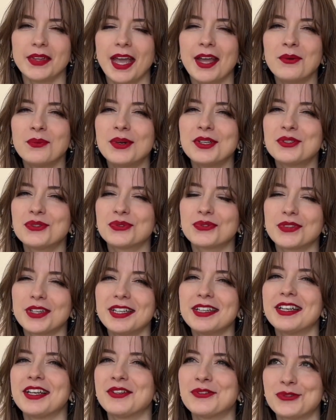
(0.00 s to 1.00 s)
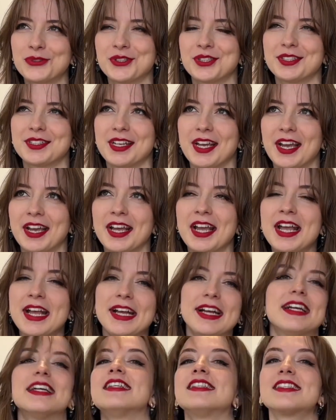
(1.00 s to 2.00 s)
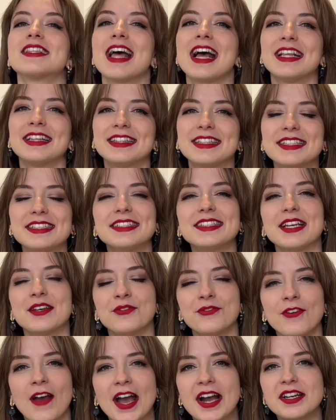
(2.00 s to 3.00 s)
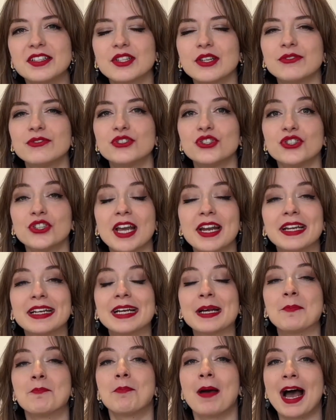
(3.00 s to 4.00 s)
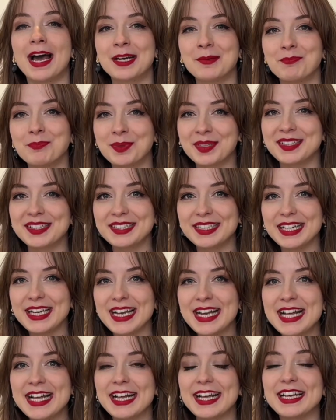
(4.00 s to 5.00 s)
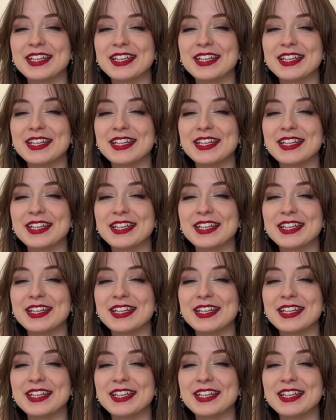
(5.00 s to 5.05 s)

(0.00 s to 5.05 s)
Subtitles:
And what's really interesting is that this effect of genetic compatibility